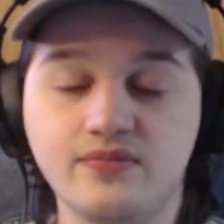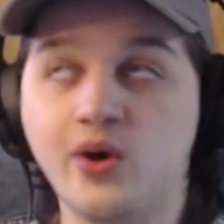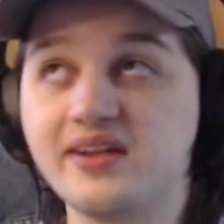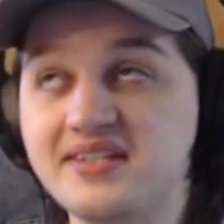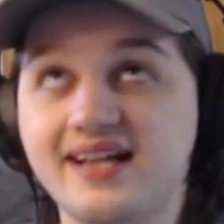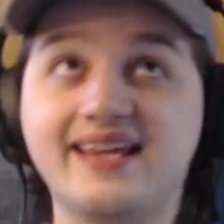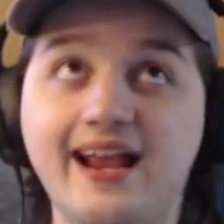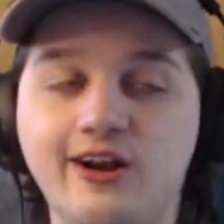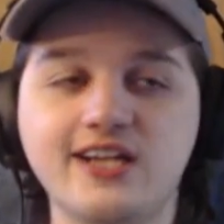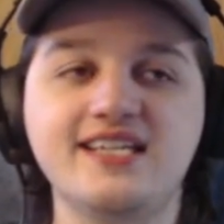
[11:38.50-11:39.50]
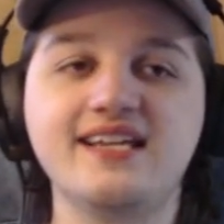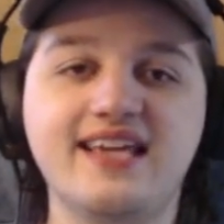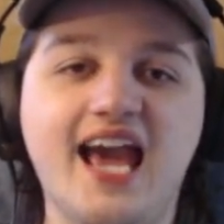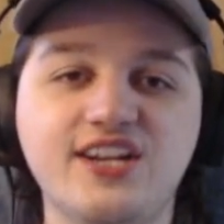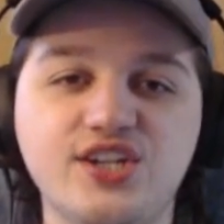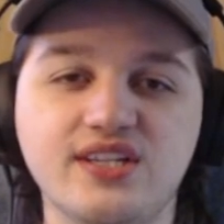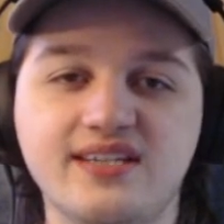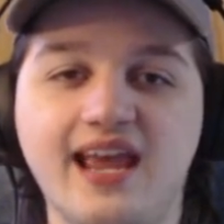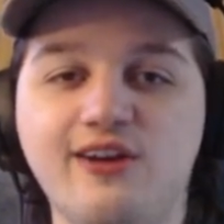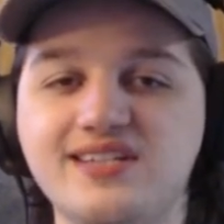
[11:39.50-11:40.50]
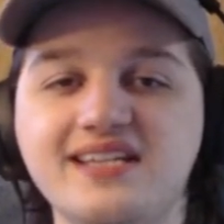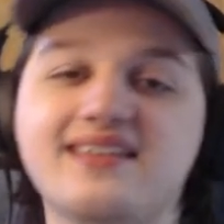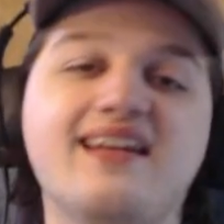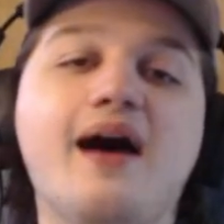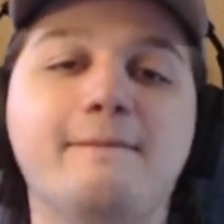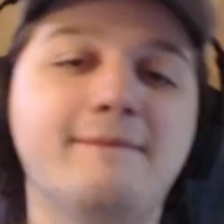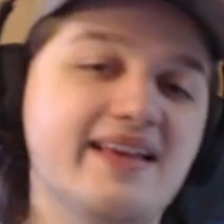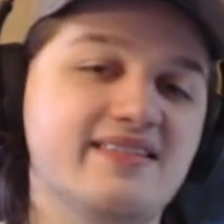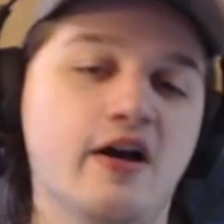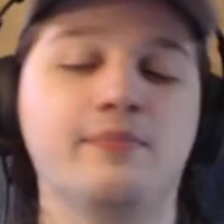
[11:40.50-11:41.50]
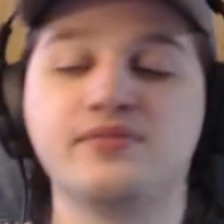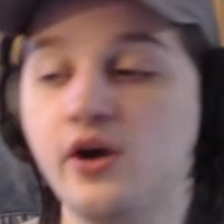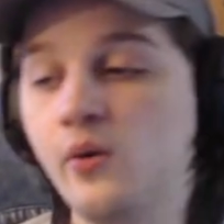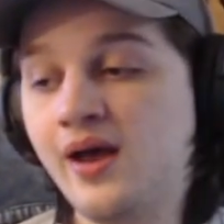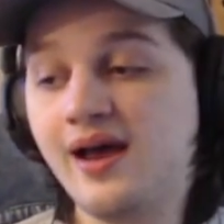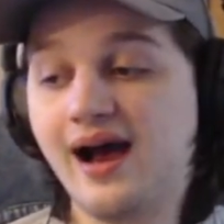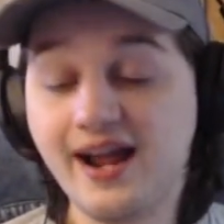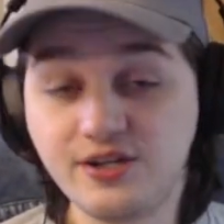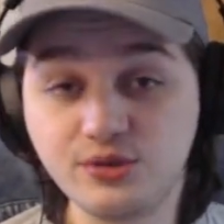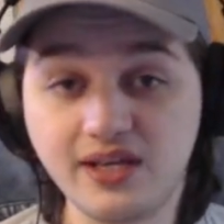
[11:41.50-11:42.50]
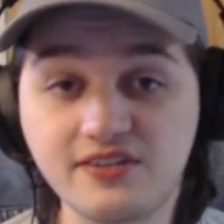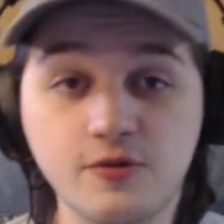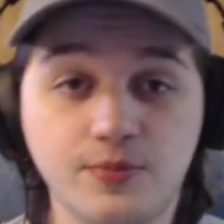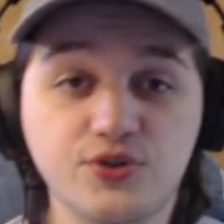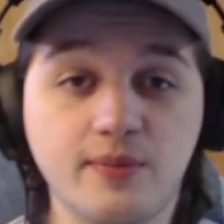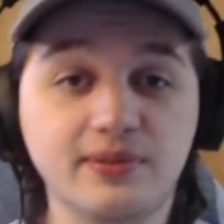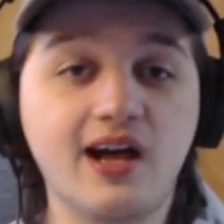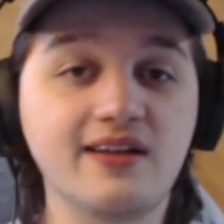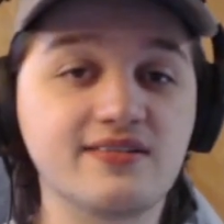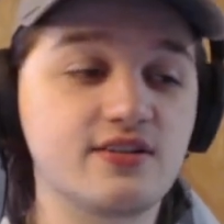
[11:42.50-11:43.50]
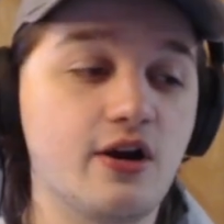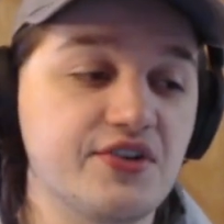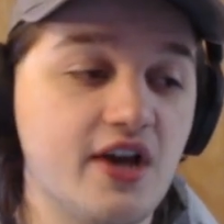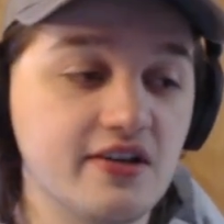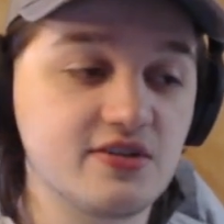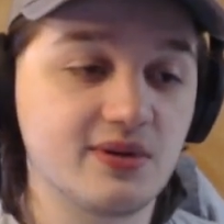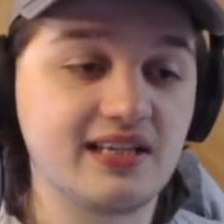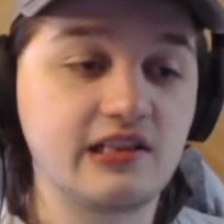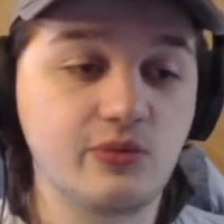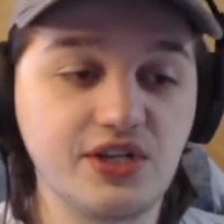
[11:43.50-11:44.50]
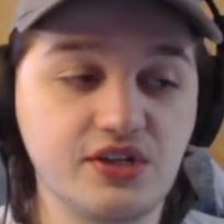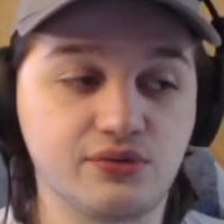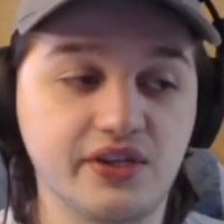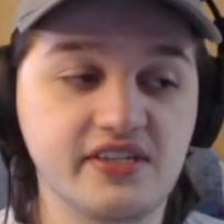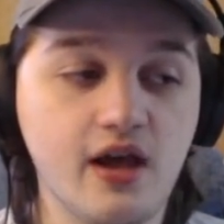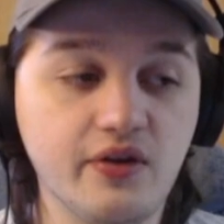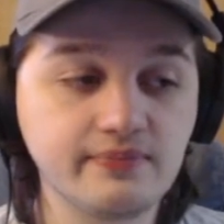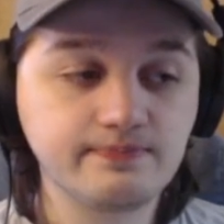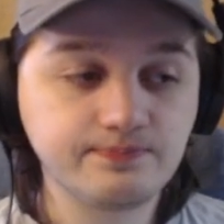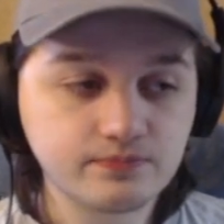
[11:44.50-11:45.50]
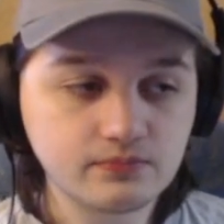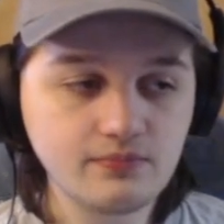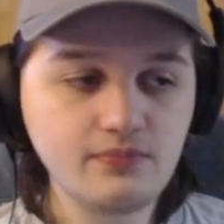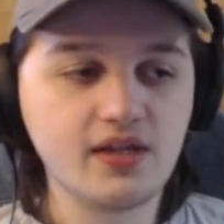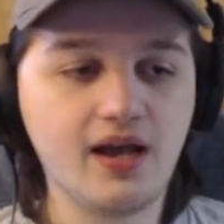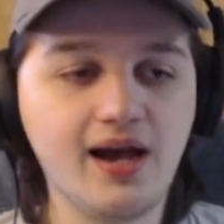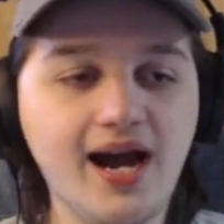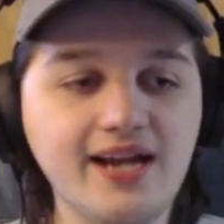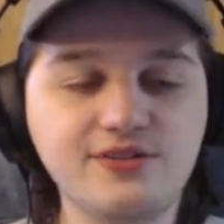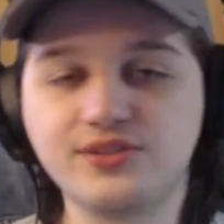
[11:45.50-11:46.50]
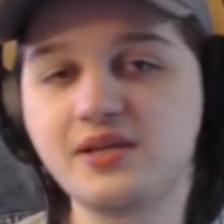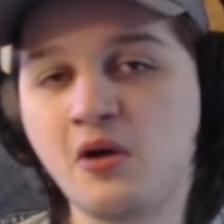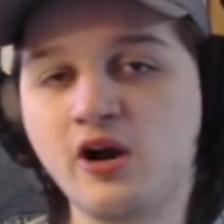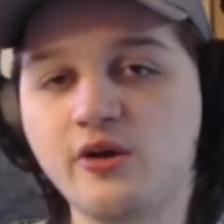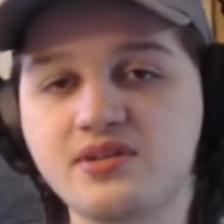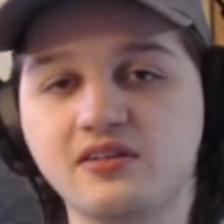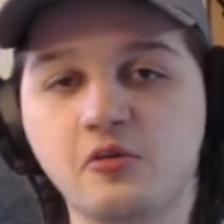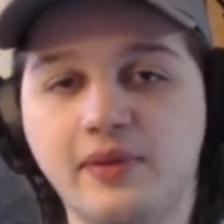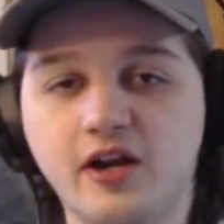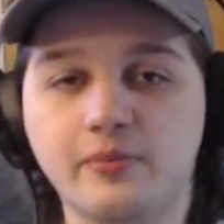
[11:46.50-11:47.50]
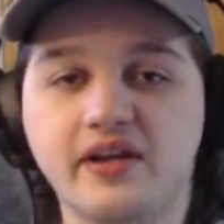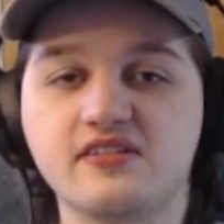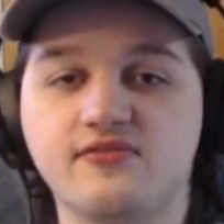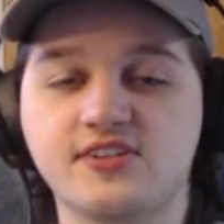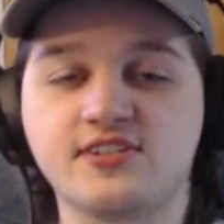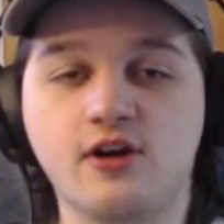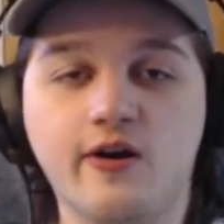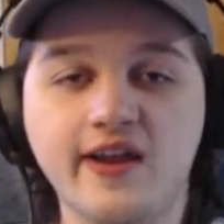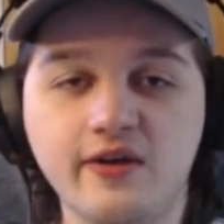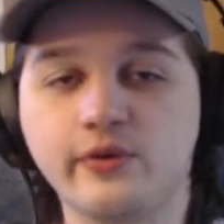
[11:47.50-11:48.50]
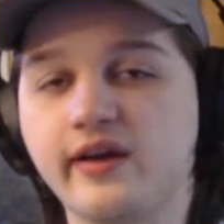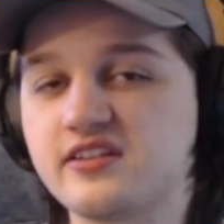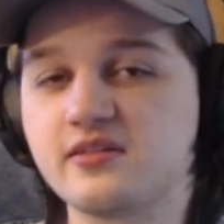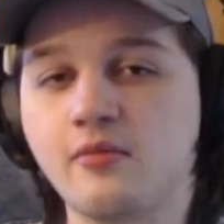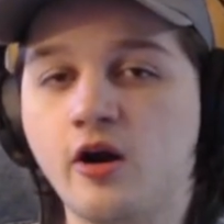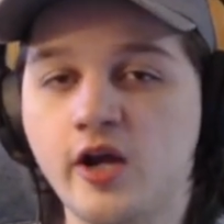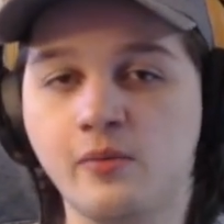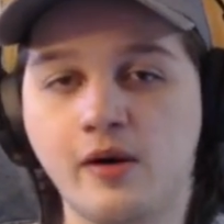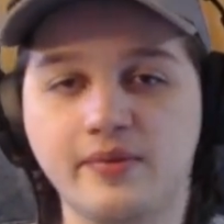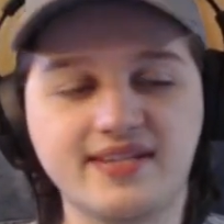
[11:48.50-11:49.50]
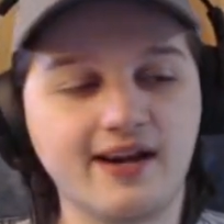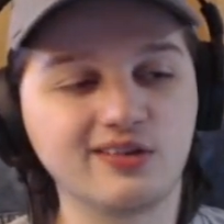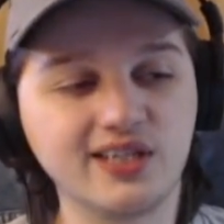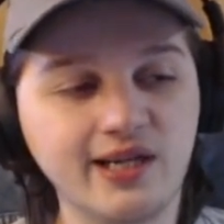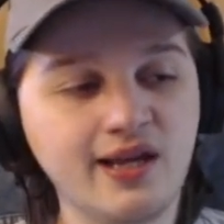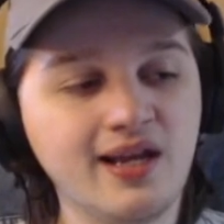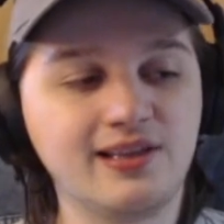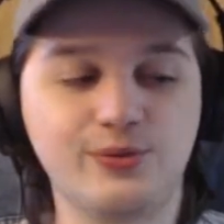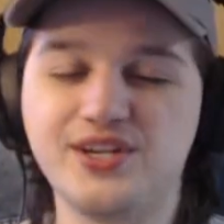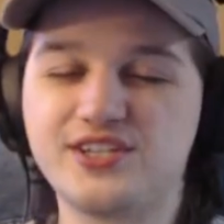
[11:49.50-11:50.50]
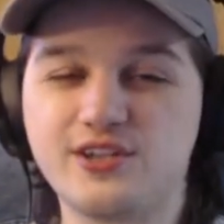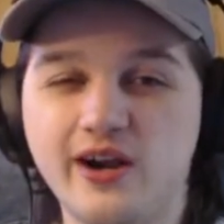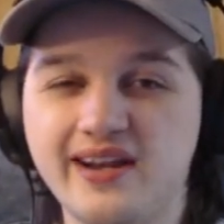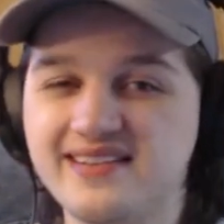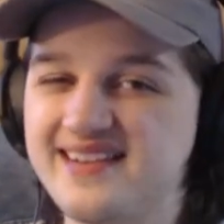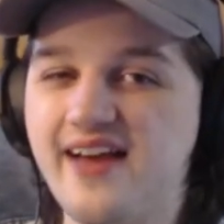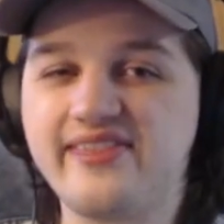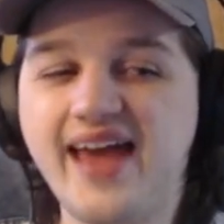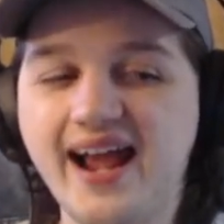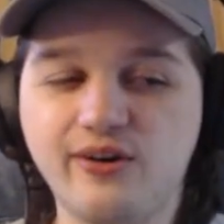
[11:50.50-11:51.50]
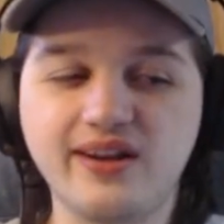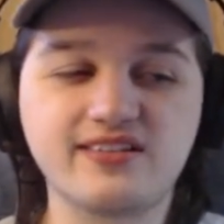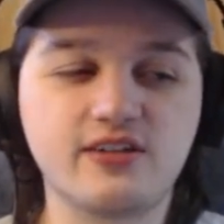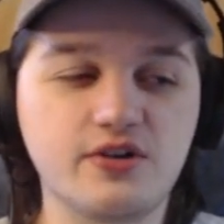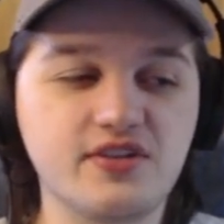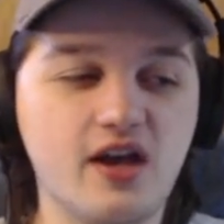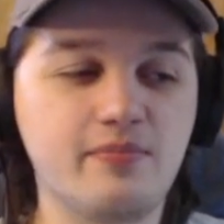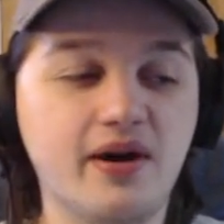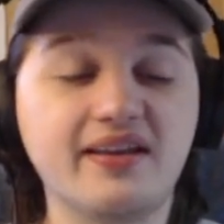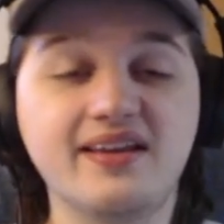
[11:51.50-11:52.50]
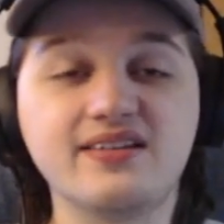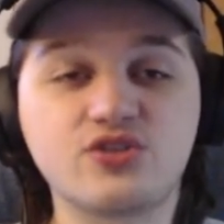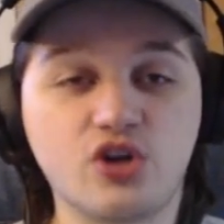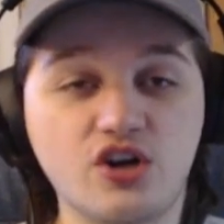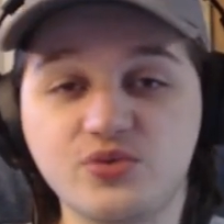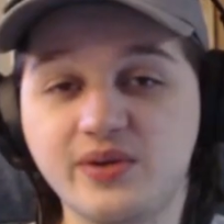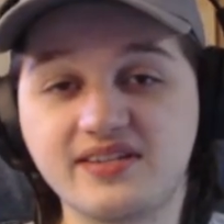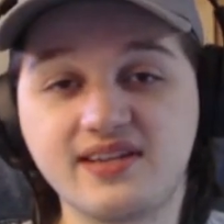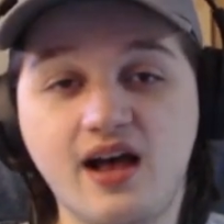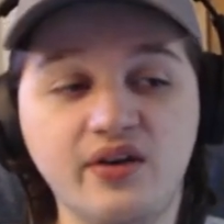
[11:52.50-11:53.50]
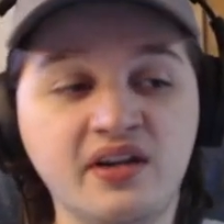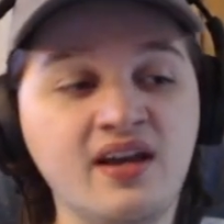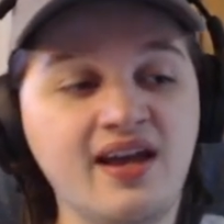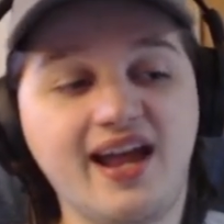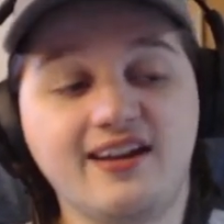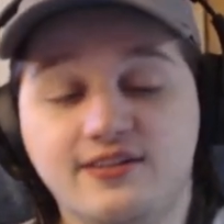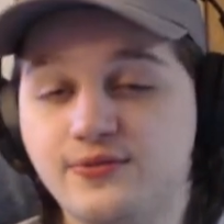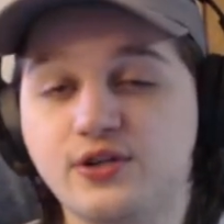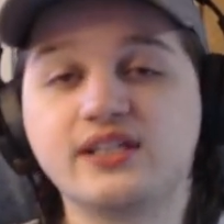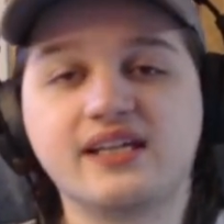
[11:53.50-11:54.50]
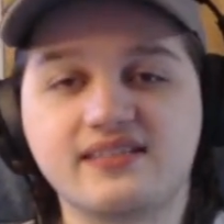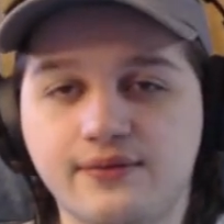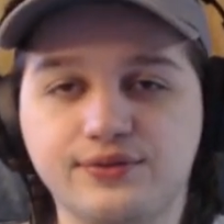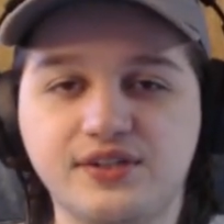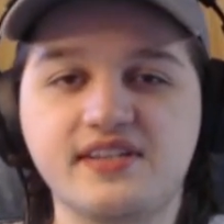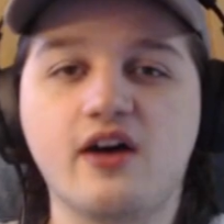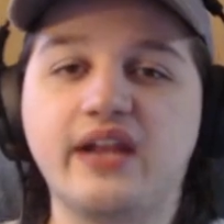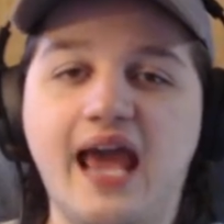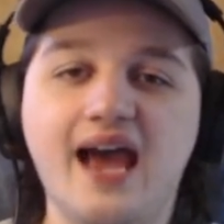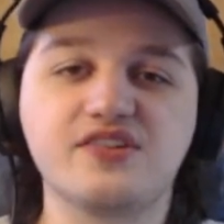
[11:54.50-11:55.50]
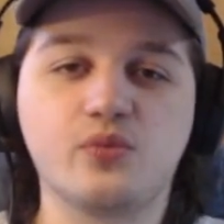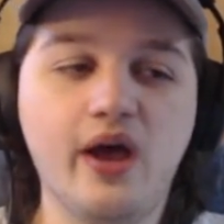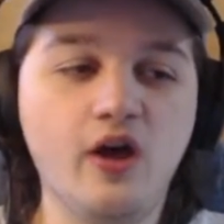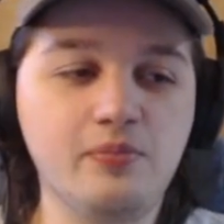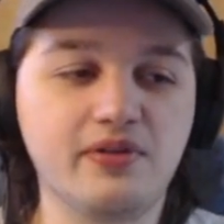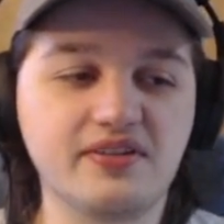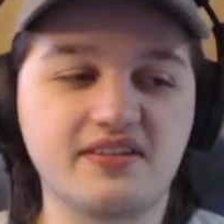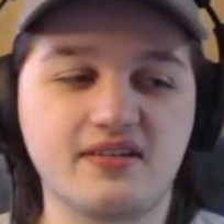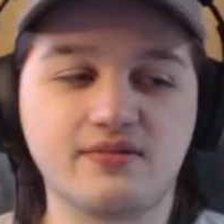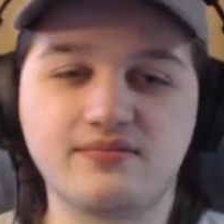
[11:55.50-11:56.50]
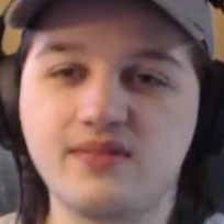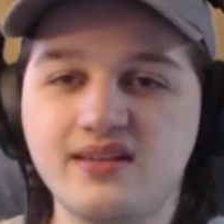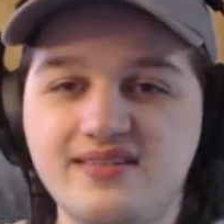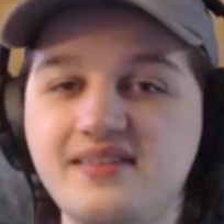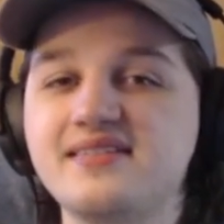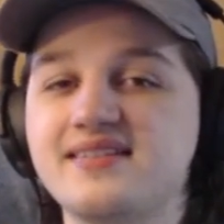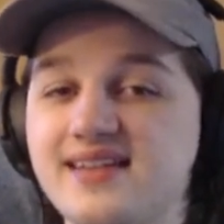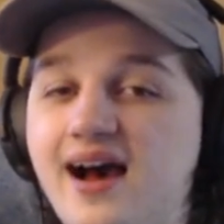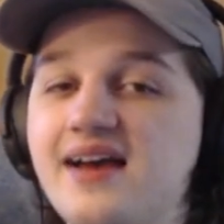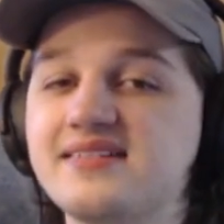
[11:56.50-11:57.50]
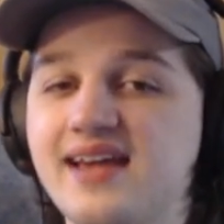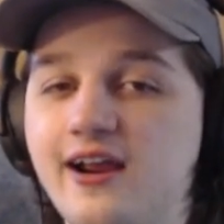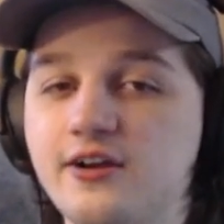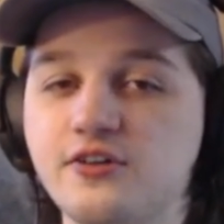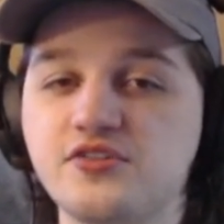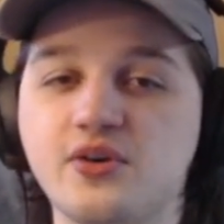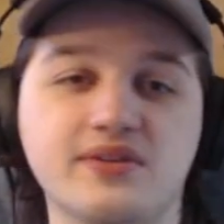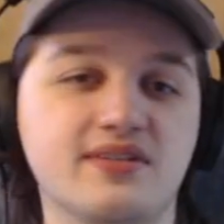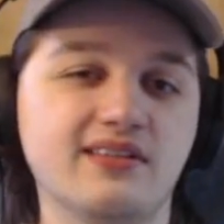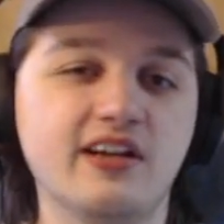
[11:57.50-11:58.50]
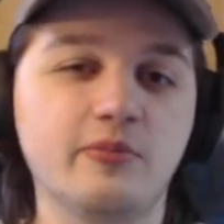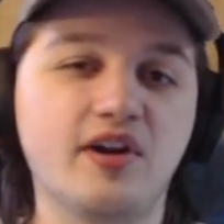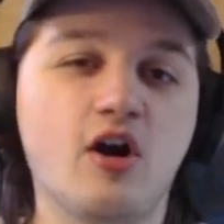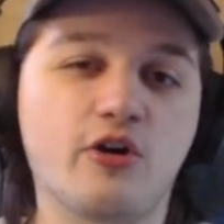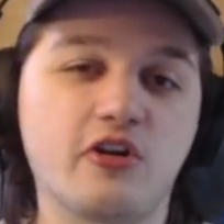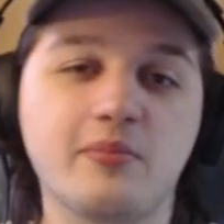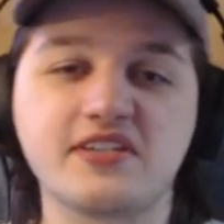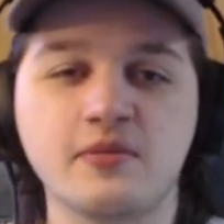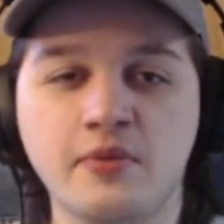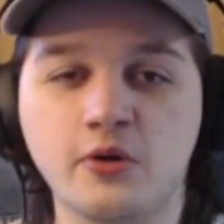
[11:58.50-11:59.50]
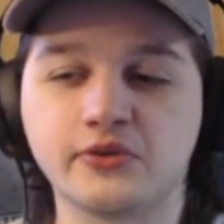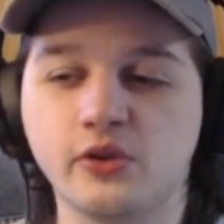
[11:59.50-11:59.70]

it's not a guaranteed catch. It's guaranteed to not mess up. So I do like Super Jump a lot in Starzon, so I think Luigi's really solid. I do think Mario's a little better because of the Star Hit. We'll get into Mario momentarily. Luigi's Star Hit is not that great in Starzon, but his charge swing is solid, and his fielding is definitely solid as well. Plus, he's a decent-sized character, so it's a little bit harder to miss the ball with